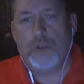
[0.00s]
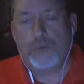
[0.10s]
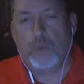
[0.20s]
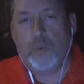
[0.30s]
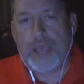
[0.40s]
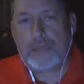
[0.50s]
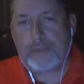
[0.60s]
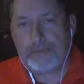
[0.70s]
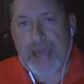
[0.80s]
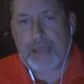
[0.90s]
way
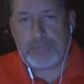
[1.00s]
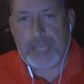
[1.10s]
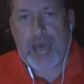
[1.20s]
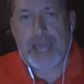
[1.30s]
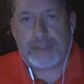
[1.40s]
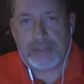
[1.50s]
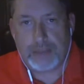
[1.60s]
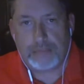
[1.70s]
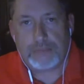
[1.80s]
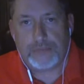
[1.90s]
back behind
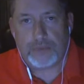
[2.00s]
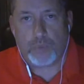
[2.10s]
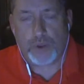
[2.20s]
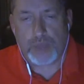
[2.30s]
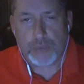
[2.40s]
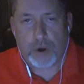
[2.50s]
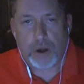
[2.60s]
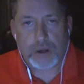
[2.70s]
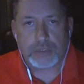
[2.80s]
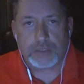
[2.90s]
them from where they
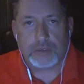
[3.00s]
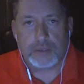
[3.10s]
parked.